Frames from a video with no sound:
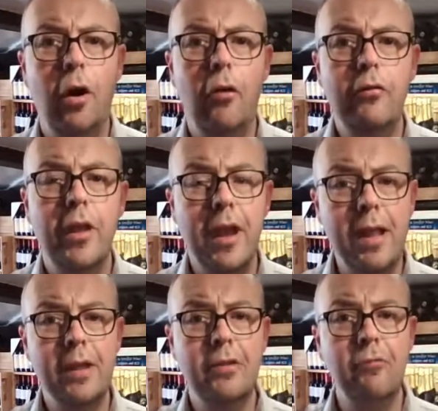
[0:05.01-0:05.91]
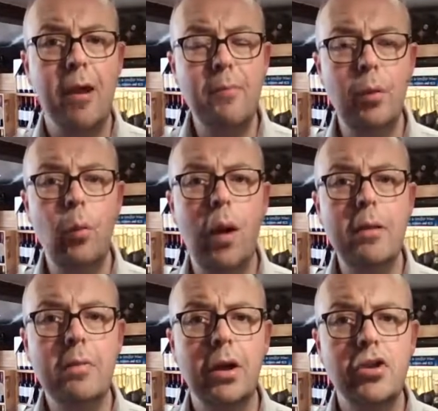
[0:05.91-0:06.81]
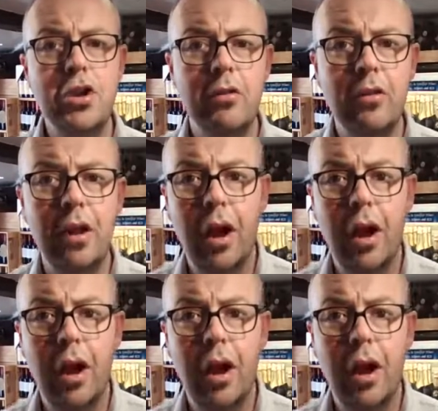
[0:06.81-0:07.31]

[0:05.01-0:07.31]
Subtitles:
of the Naked Grape Wine Merchants.